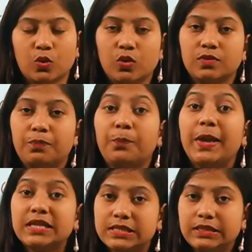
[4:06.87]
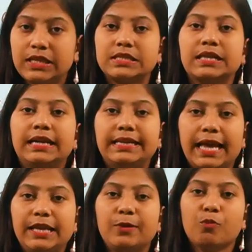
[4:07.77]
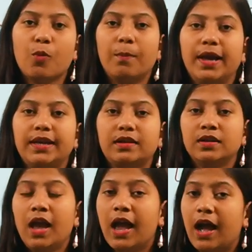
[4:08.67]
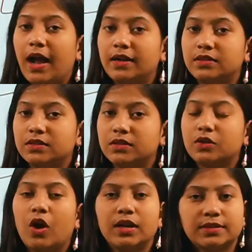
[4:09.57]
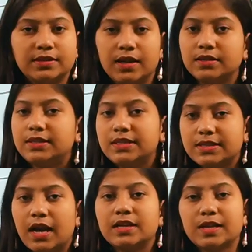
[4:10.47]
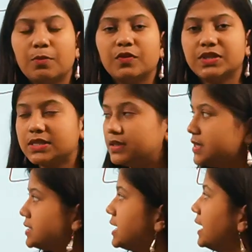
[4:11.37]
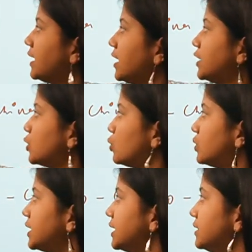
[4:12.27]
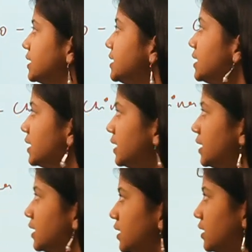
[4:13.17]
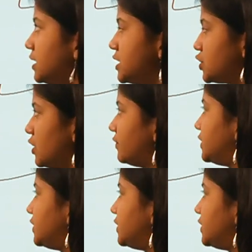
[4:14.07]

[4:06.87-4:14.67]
So big cities like Delhi, Mumbai, and uh, Kolkata, these are some of the cities that are included in the uh, list